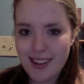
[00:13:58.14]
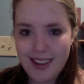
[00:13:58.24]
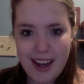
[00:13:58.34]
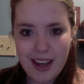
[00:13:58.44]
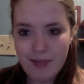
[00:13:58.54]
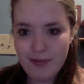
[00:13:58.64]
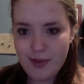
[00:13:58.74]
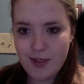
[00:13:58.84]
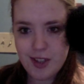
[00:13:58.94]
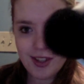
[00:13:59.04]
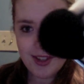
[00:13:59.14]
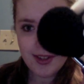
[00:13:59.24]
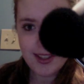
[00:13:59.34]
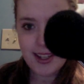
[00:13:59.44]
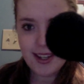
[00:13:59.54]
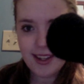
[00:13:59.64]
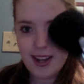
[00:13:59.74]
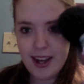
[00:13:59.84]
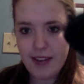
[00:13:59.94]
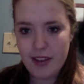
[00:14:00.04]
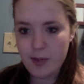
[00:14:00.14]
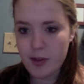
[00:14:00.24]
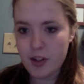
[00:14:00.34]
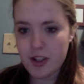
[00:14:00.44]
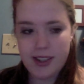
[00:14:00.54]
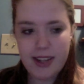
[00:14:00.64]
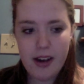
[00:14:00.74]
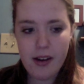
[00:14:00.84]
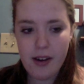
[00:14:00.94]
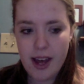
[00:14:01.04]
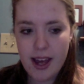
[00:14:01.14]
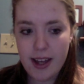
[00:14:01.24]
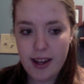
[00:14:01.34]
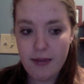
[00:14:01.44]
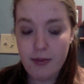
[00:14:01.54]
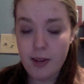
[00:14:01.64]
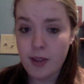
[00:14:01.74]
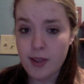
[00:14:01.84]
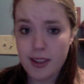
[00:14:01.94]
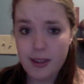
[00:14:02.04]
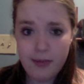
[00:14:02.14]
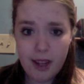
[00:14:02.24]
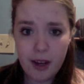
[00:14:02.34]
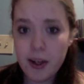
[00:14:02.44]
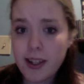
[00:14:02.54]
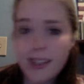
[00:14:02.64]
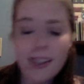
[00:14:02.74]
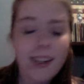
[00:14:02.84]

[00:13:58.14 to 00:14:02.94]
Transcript: I'm just so excited that I have these brushes now, and I've been using them like crazy,